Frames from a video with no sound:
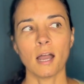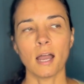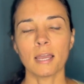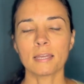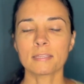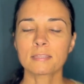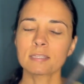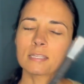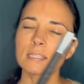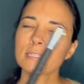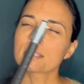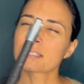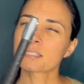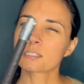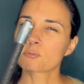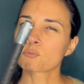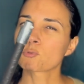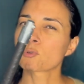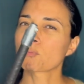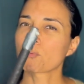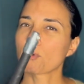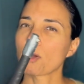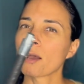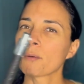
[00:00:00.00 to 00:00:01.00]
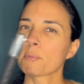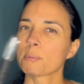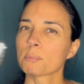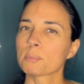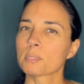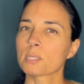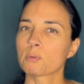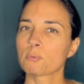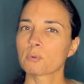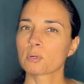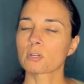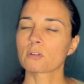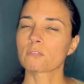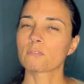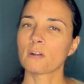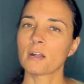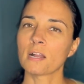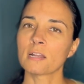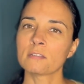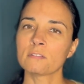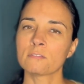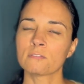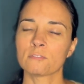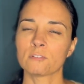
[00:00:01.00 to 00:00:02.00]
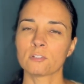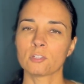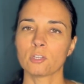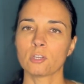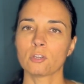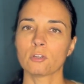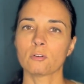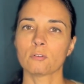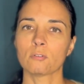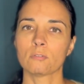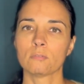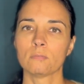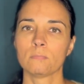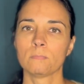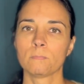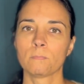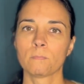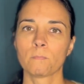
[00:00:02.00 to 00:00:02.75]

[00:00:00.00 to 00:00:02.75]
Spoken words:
I think this would probably work fine for you.